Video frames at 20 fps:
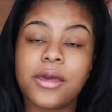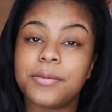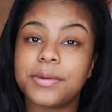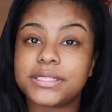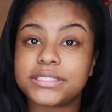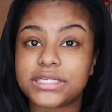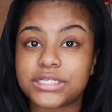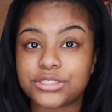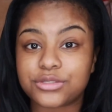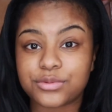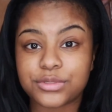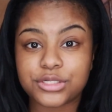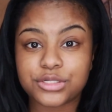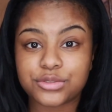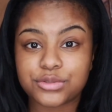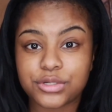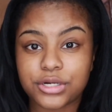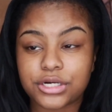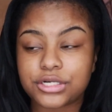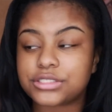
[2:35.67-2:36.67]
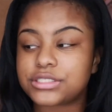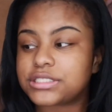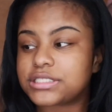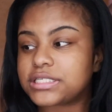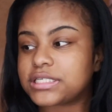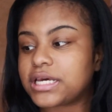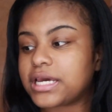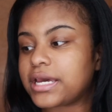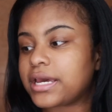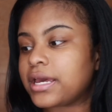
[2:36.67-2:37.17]
because I do want to do curls
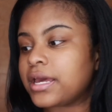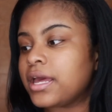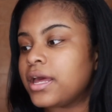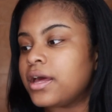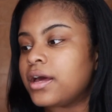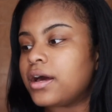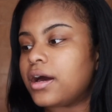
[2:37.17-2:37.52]
today.